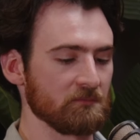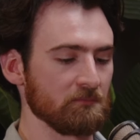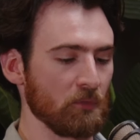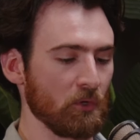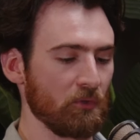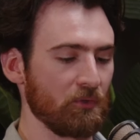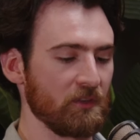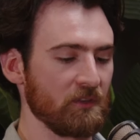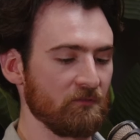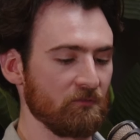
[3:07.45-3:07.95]

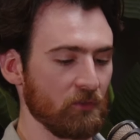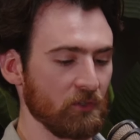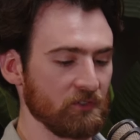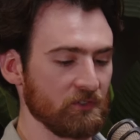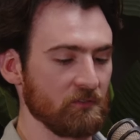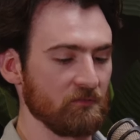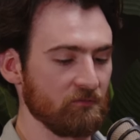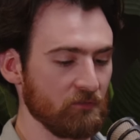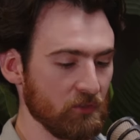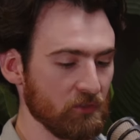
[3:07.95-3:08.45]
Murphy
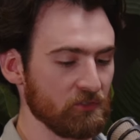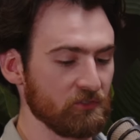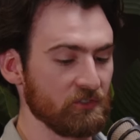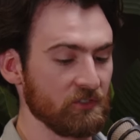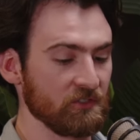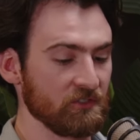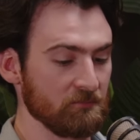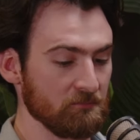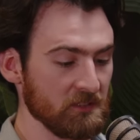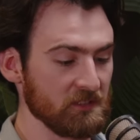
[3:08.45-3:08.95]

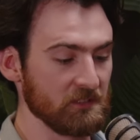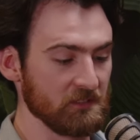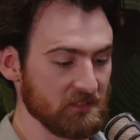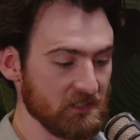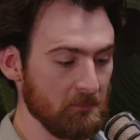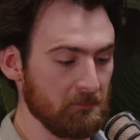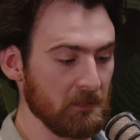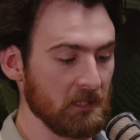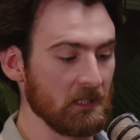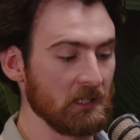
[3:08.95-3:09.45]
versus
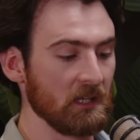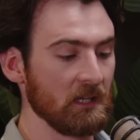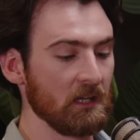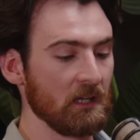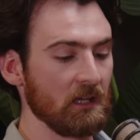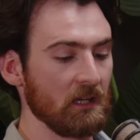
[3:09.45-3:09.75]
Mississippi,